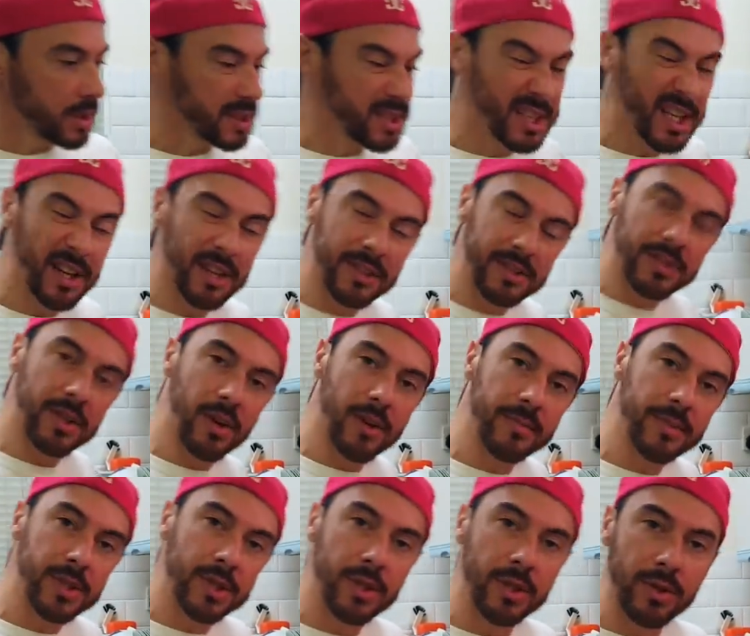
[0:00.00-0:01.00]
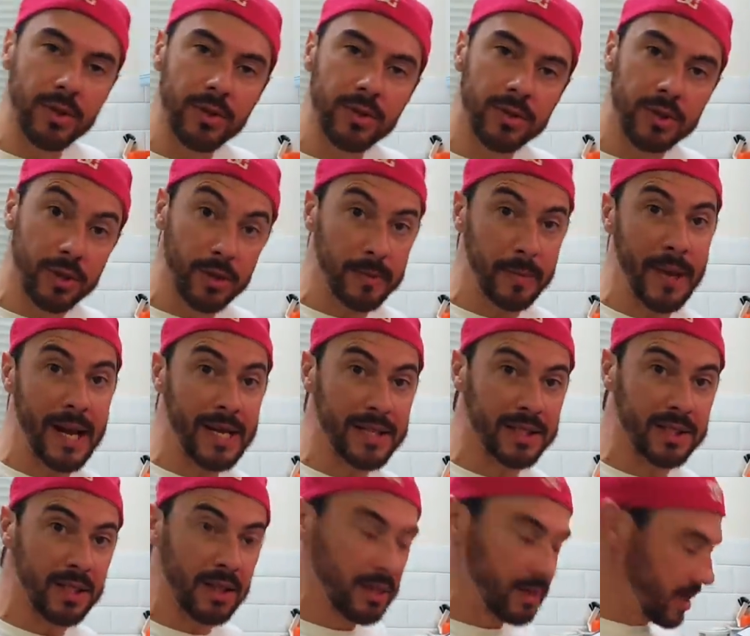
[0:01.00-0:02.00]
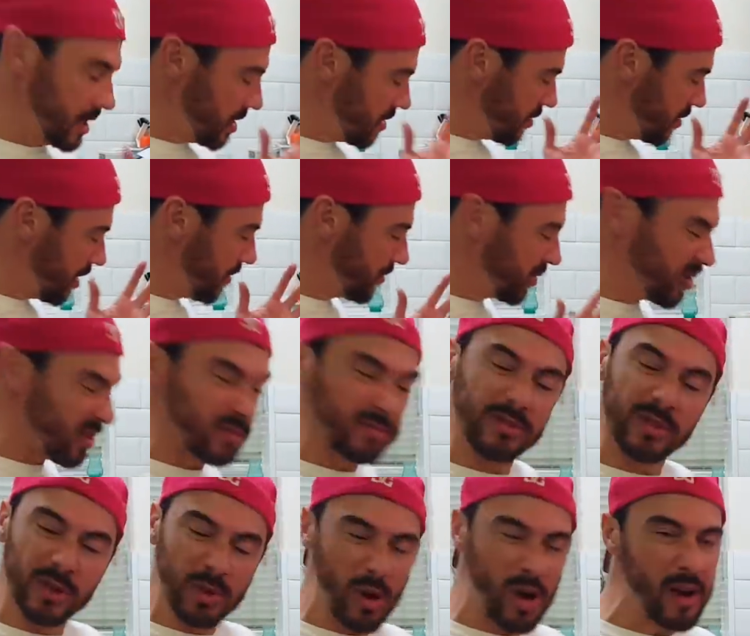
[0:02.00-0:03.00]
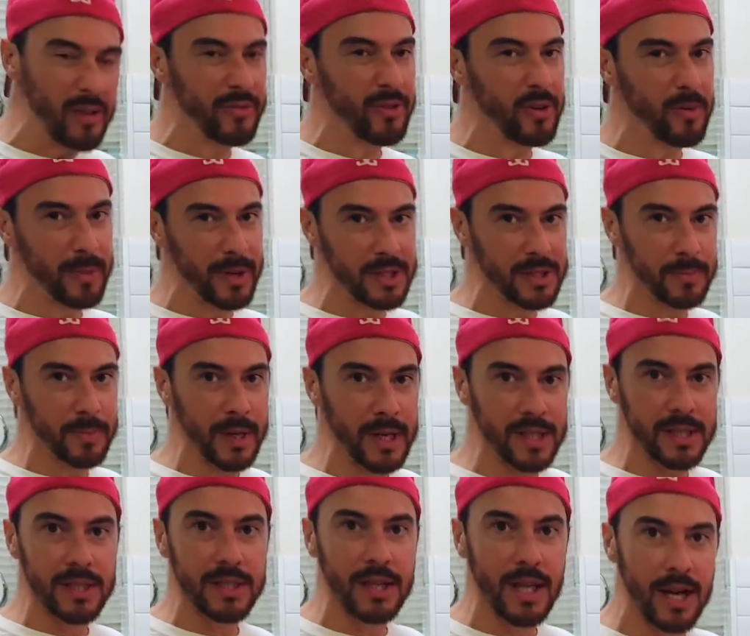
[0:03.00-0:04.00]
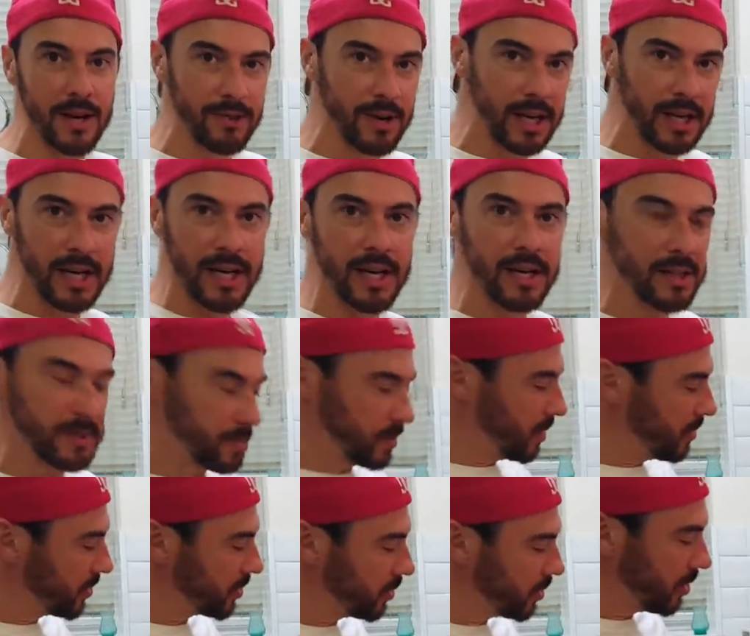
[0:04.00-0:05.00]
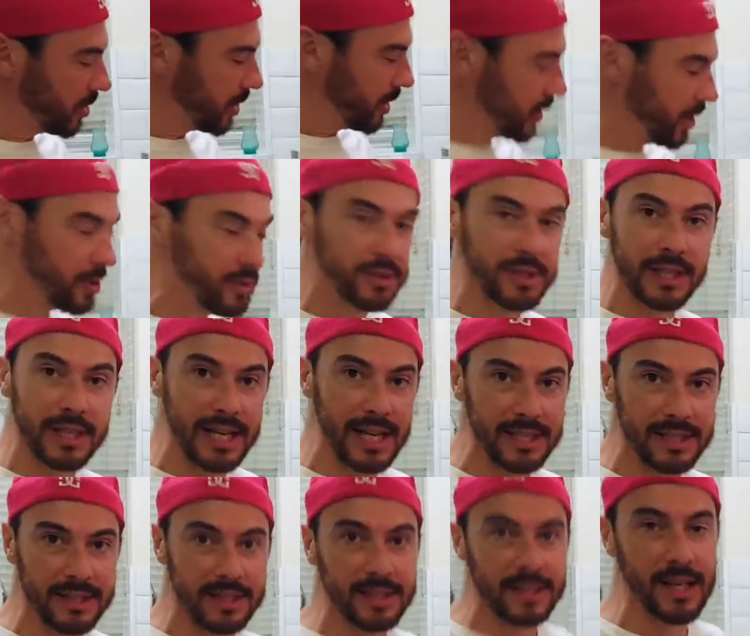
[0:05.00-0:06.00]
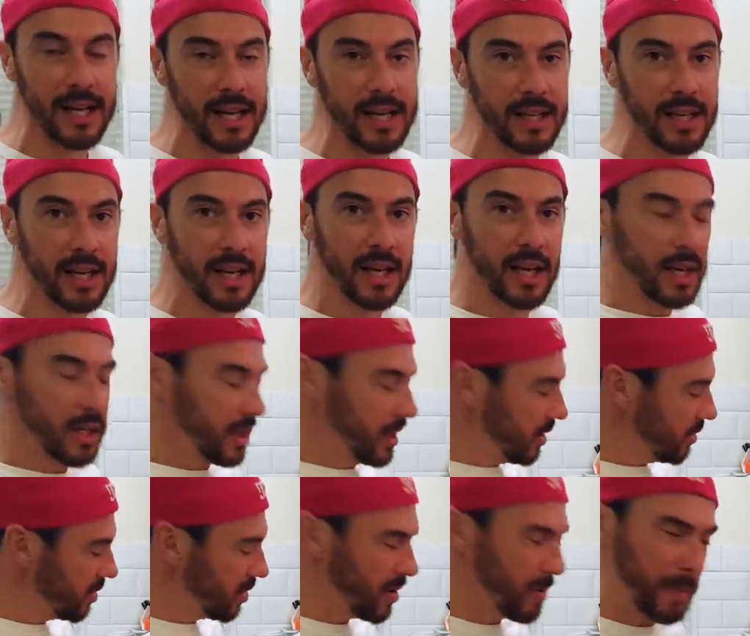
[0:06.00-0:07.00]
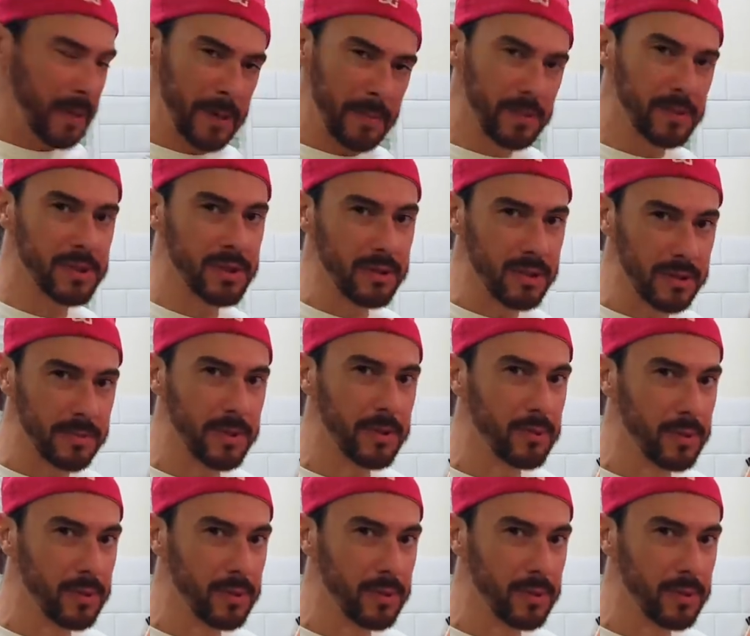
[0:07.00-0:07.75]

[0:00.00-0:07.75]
it's now the time to do the pasta. Now I've got quite a few bits and pieces laying around the house, but I thought I'm going to use the nest today. Now a lot of people seem to be